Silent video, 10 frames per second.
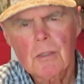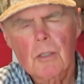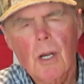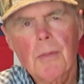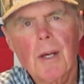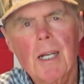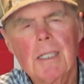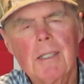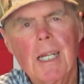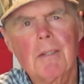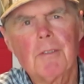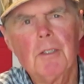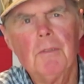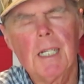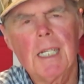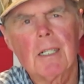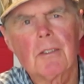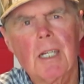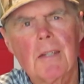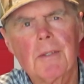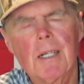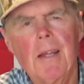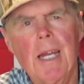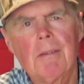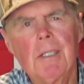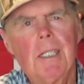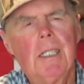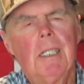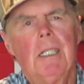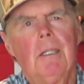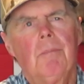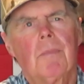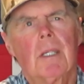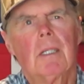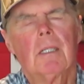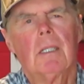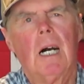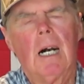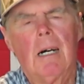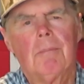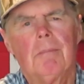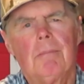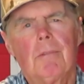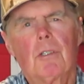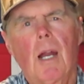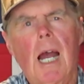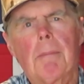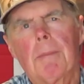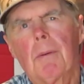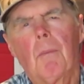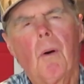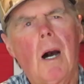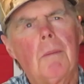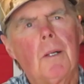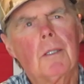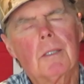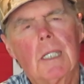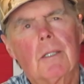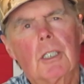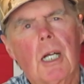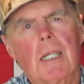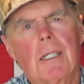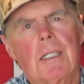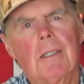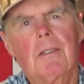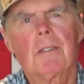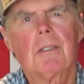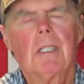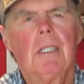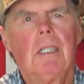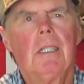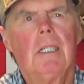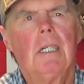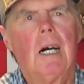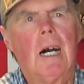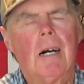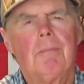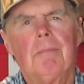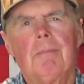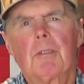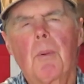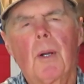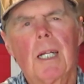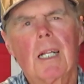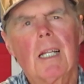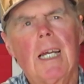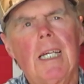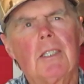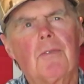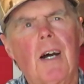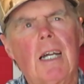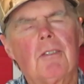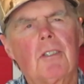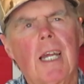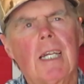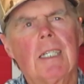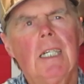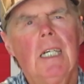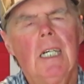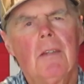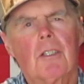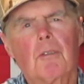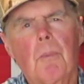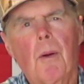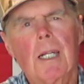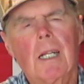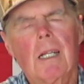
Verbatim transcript: so I thought I'd take a few videos out there. They have uh, trap, wobble, you know, shotguns, uh, sporting clays, five stand. The sporting